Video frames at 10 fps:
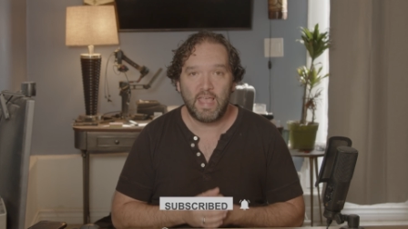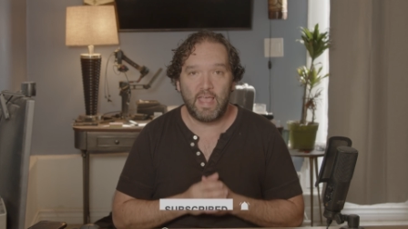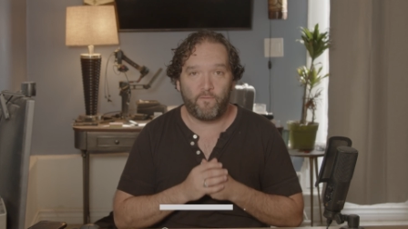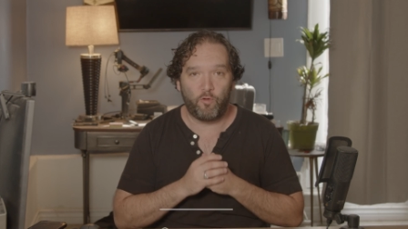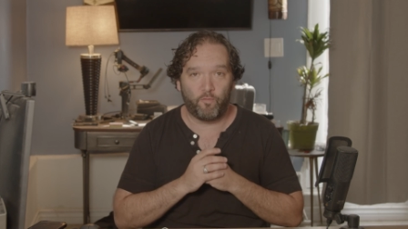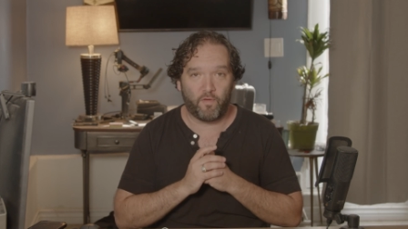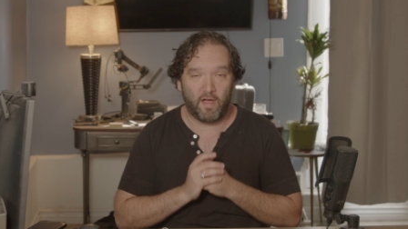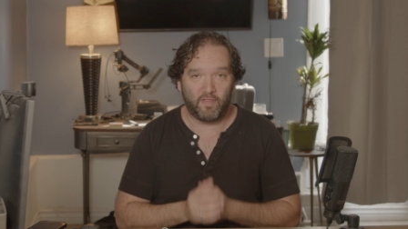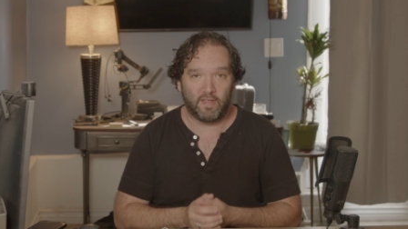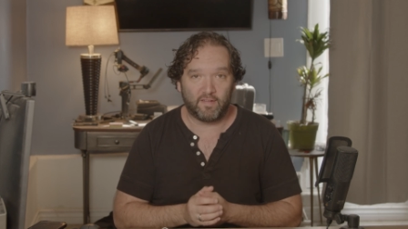if you
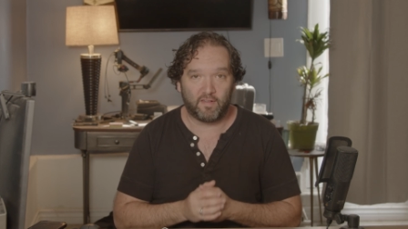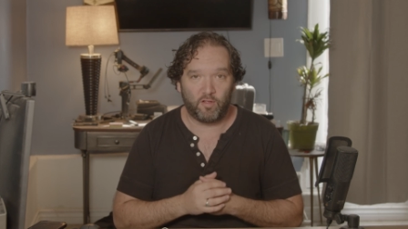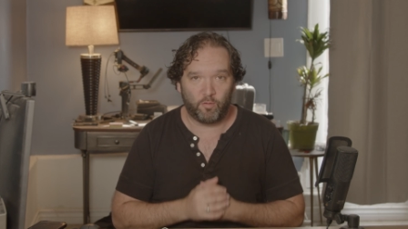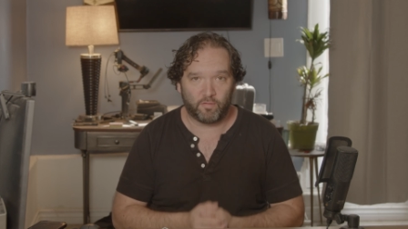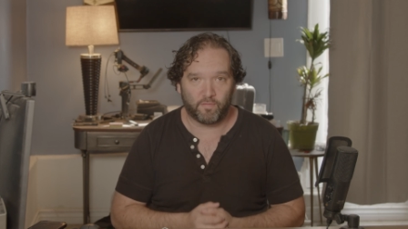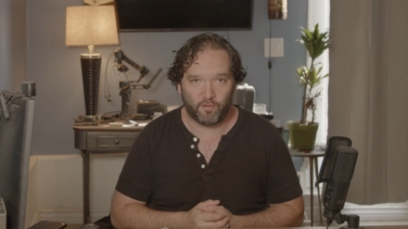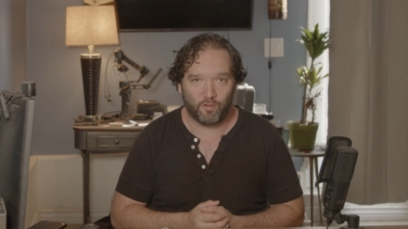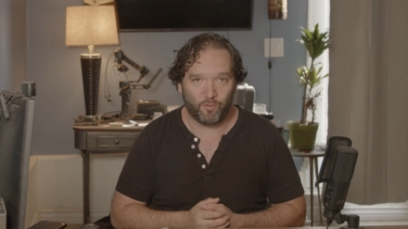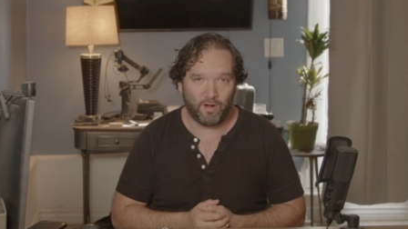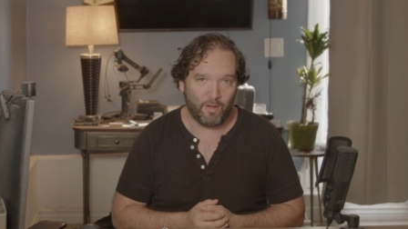find this
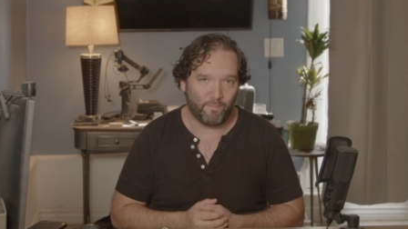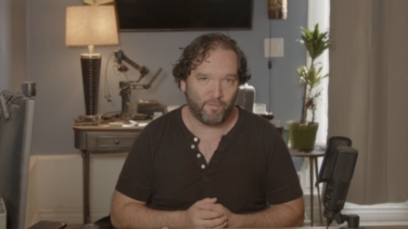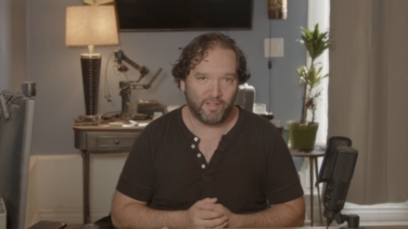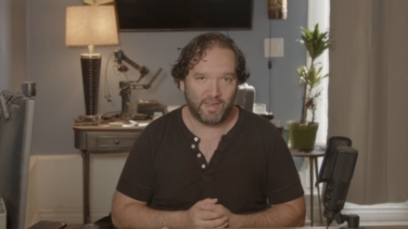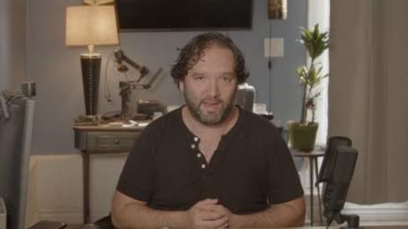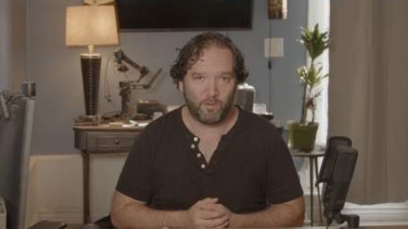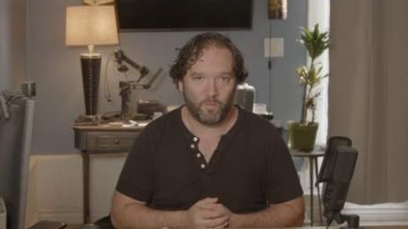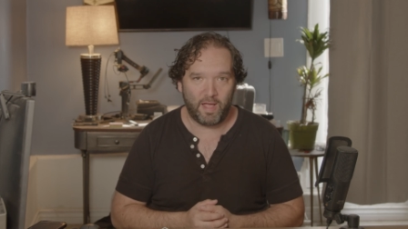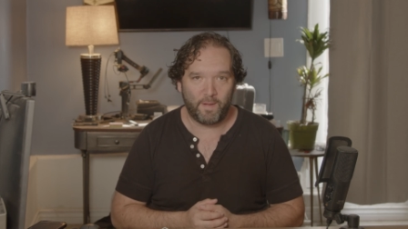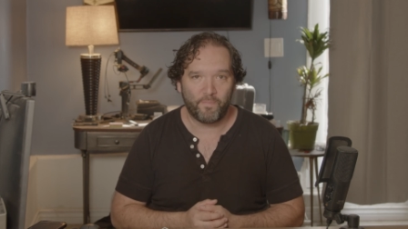useful or helpful in any
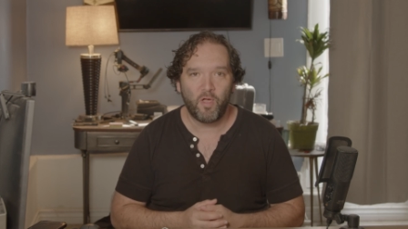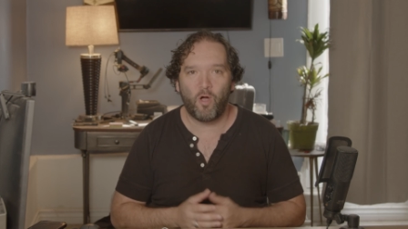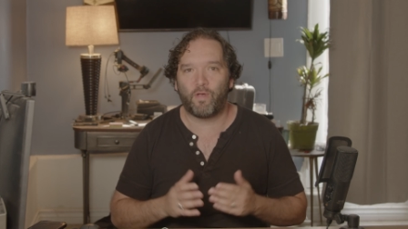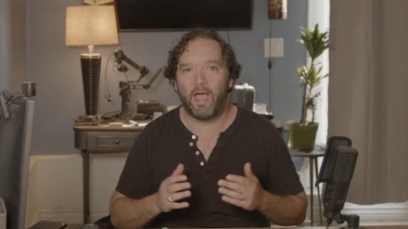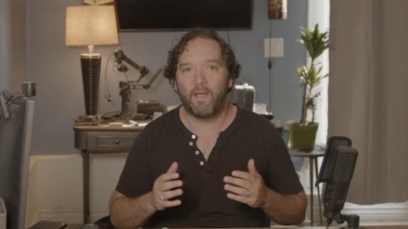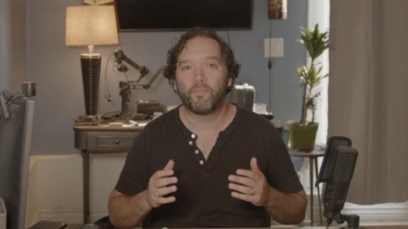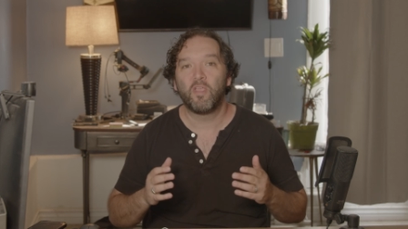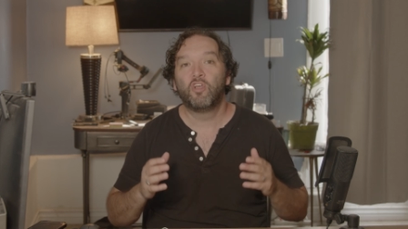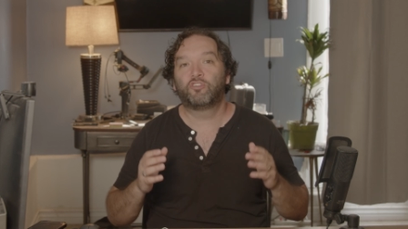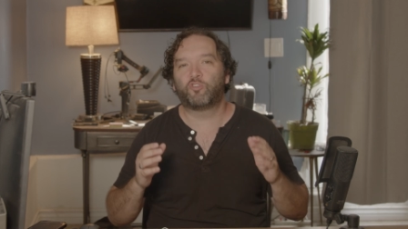way. Okay,
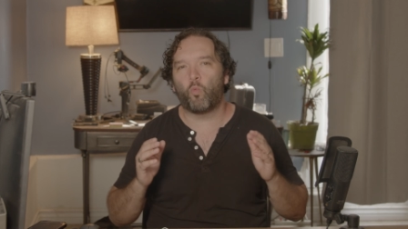so